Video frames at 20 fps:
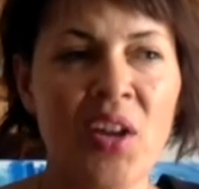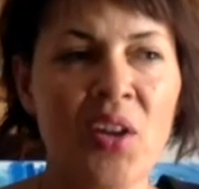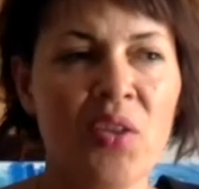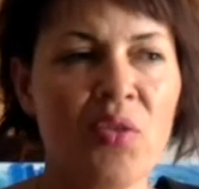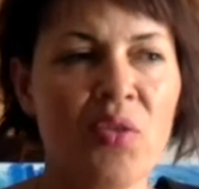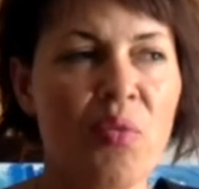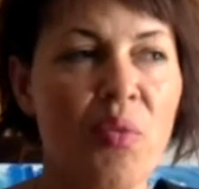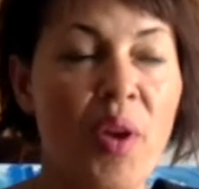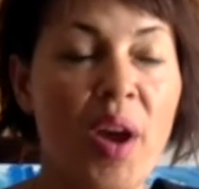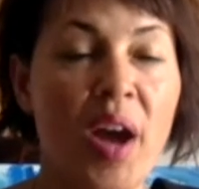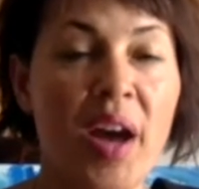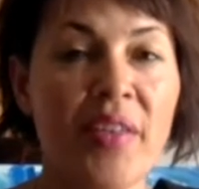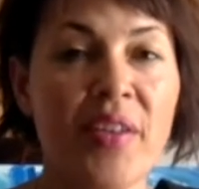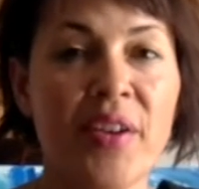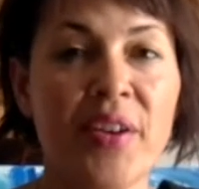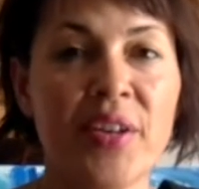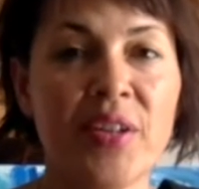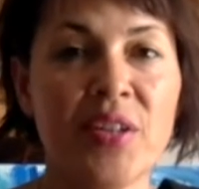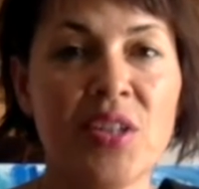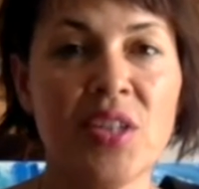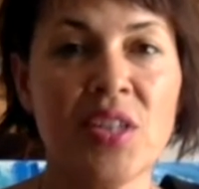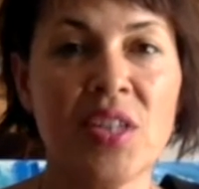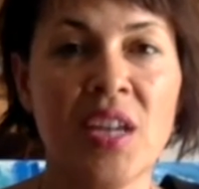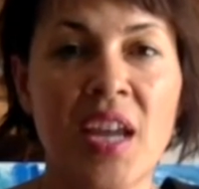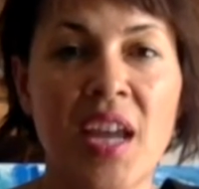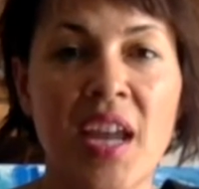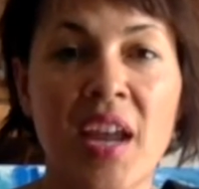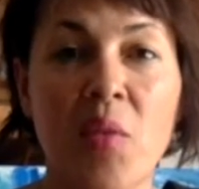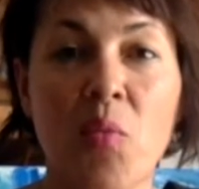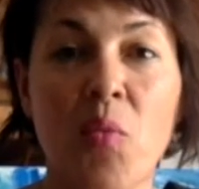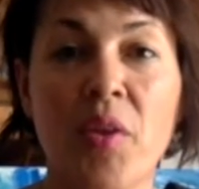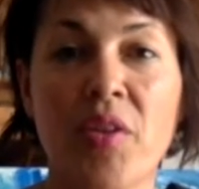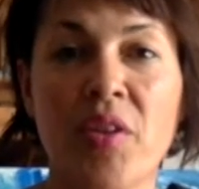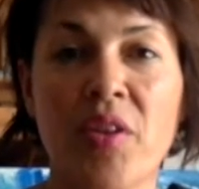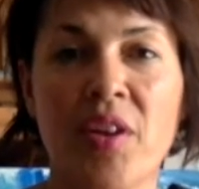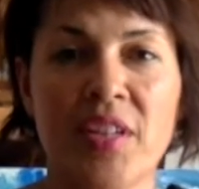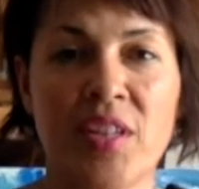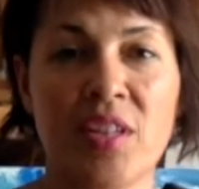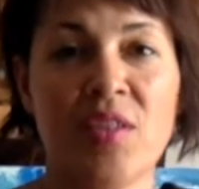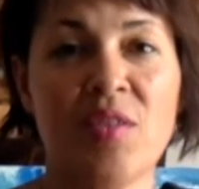through others, whether
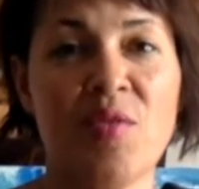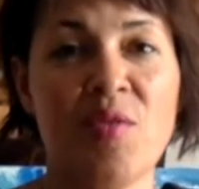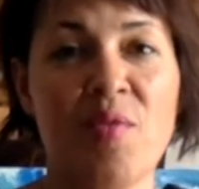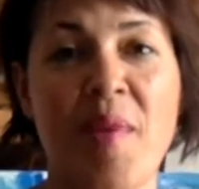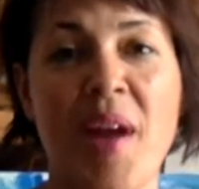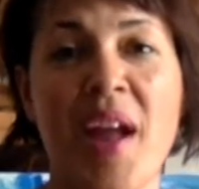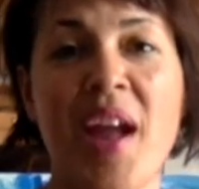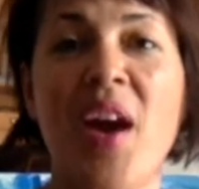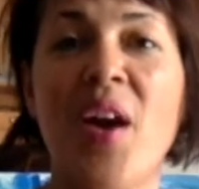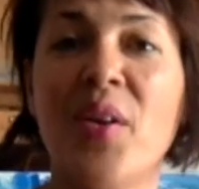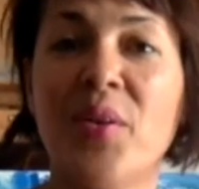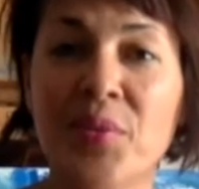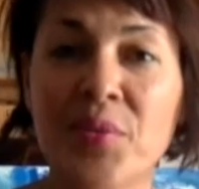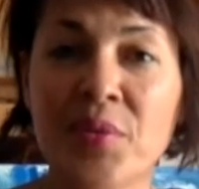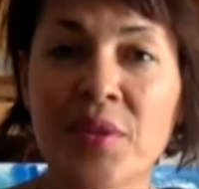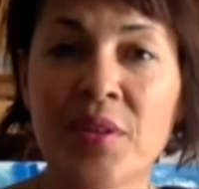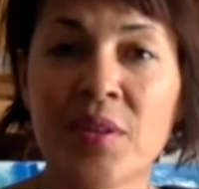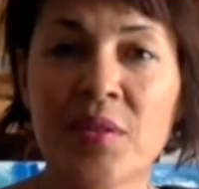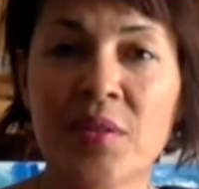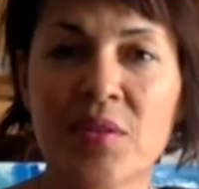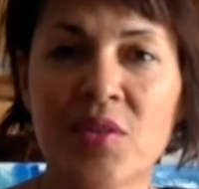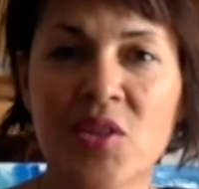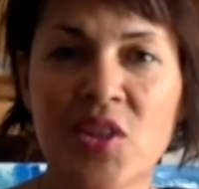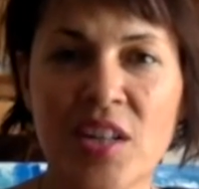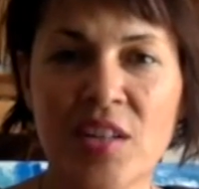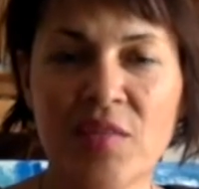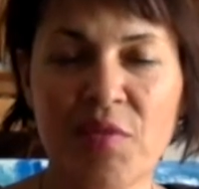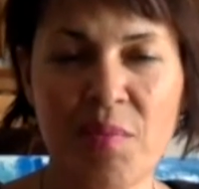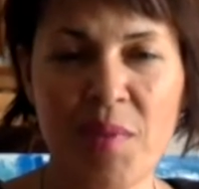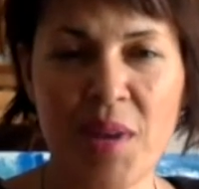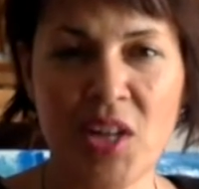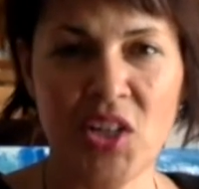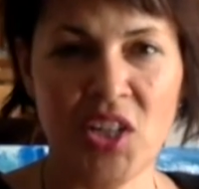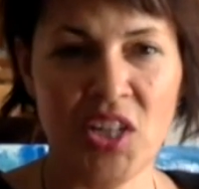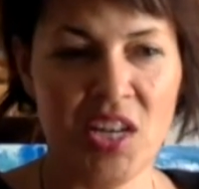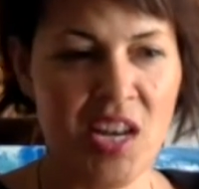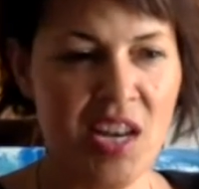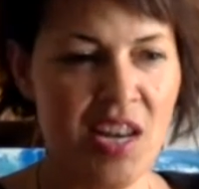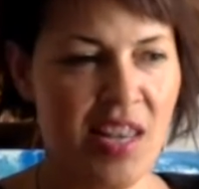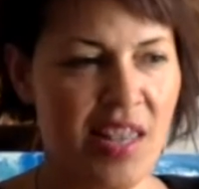it's through my own
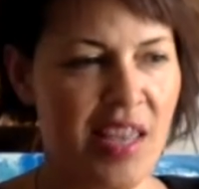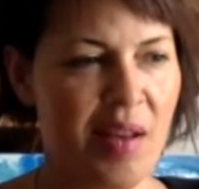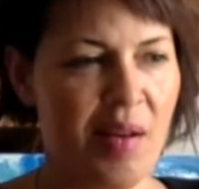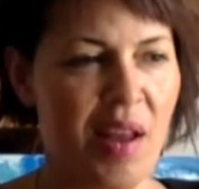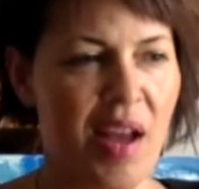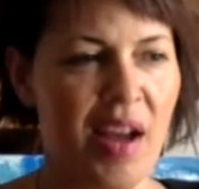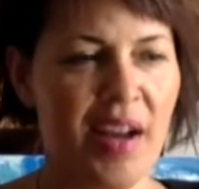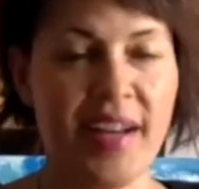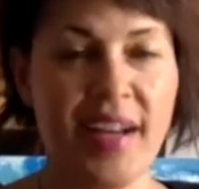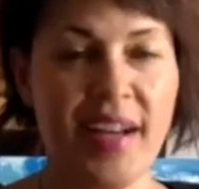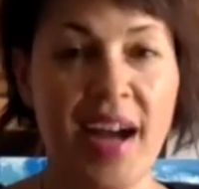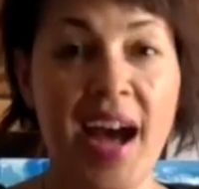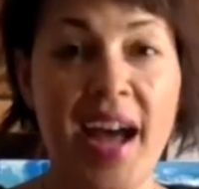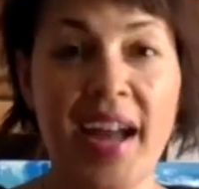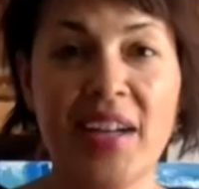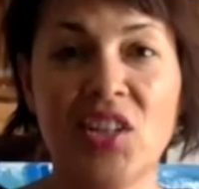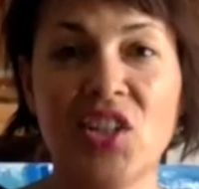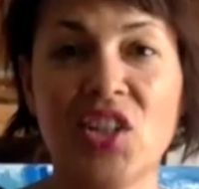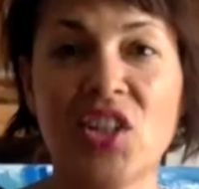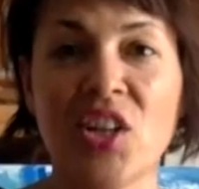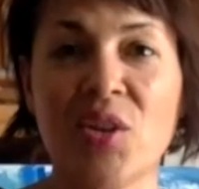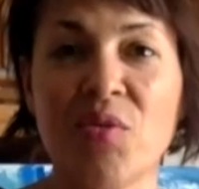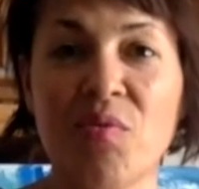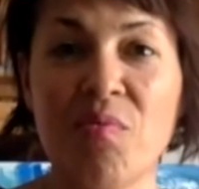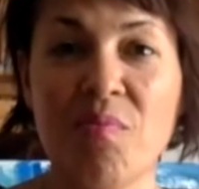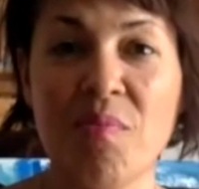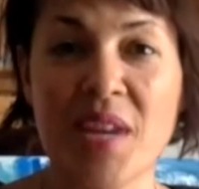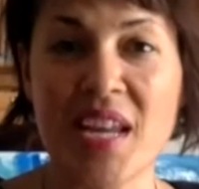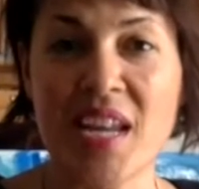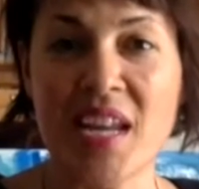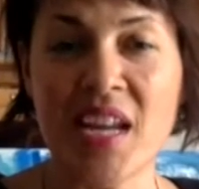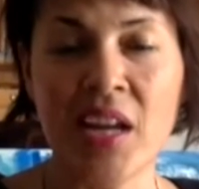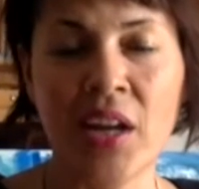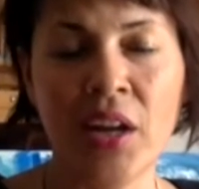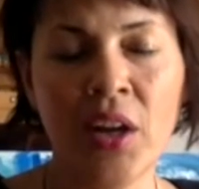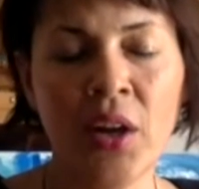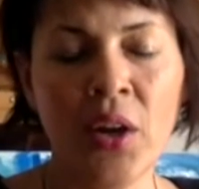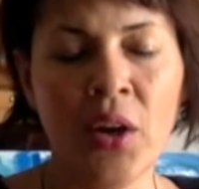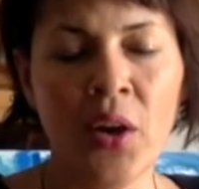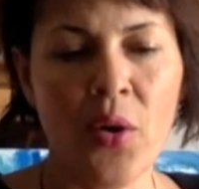transformation that a guide showed me
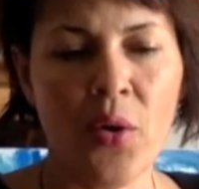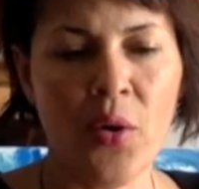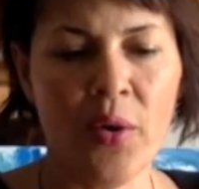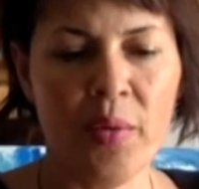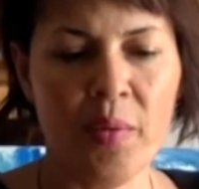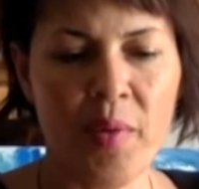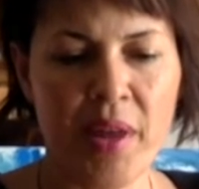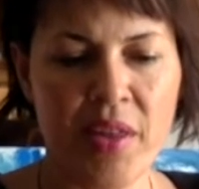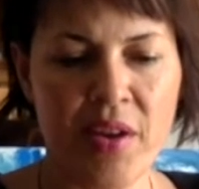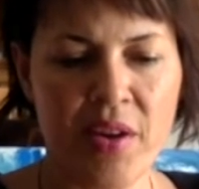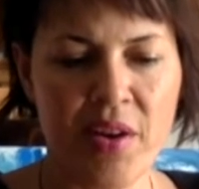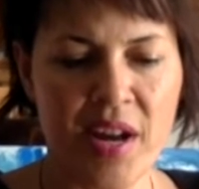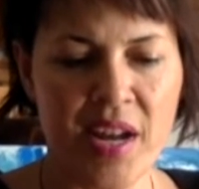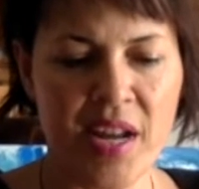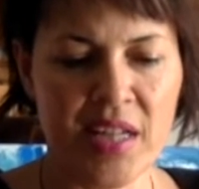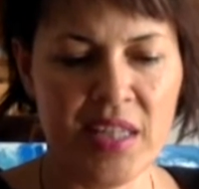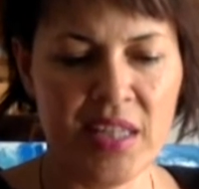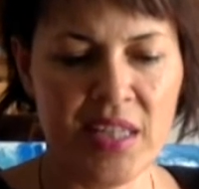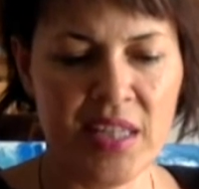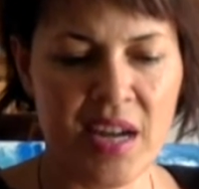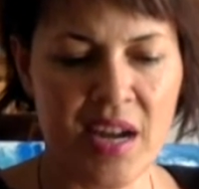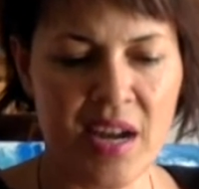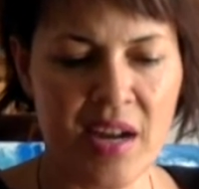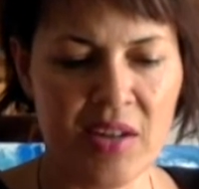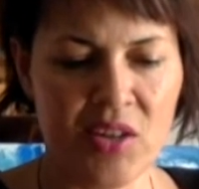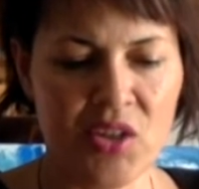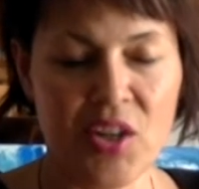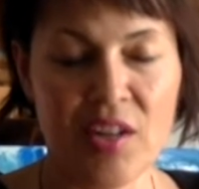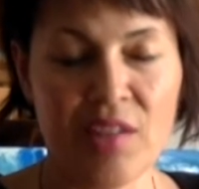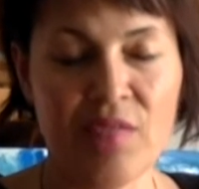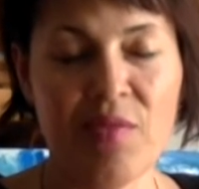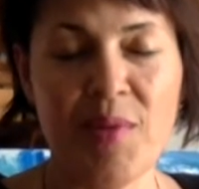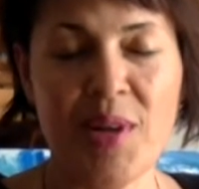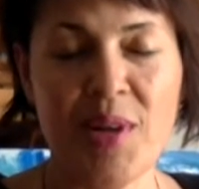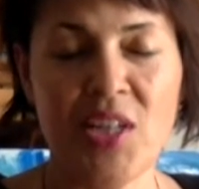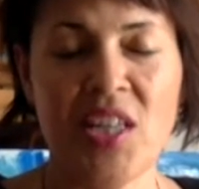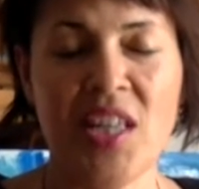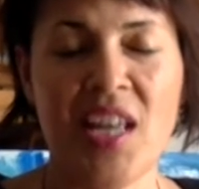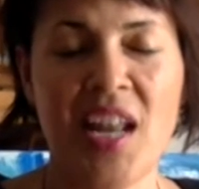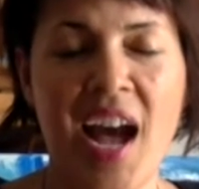or whether it's uh,
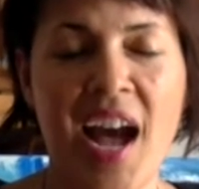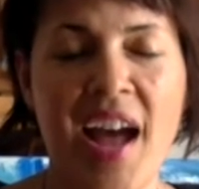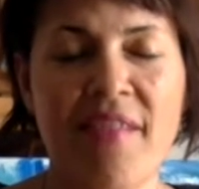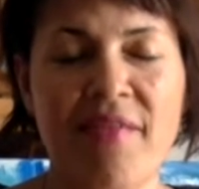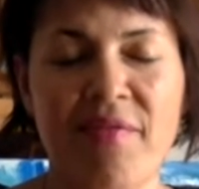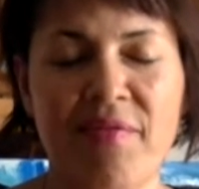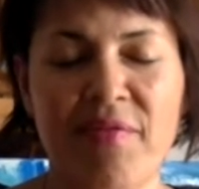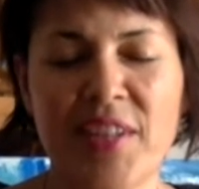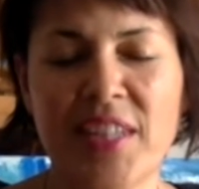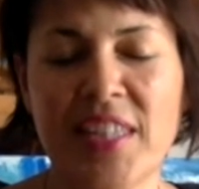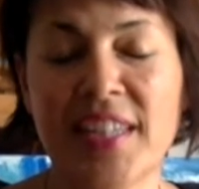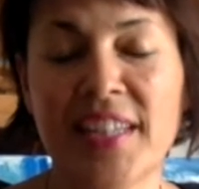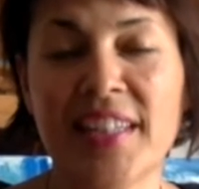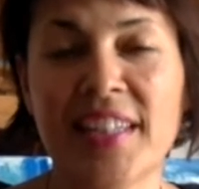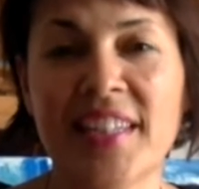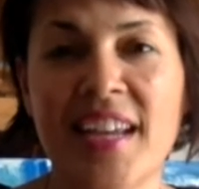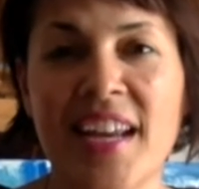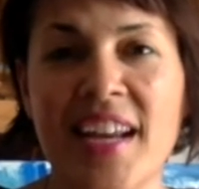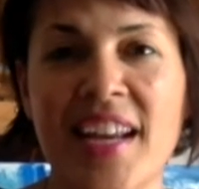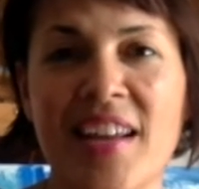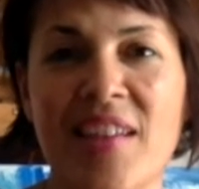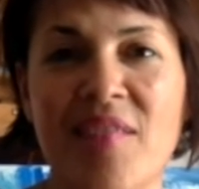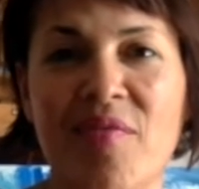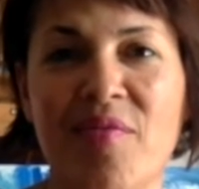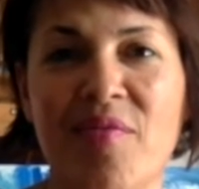transformation that I've facilitated,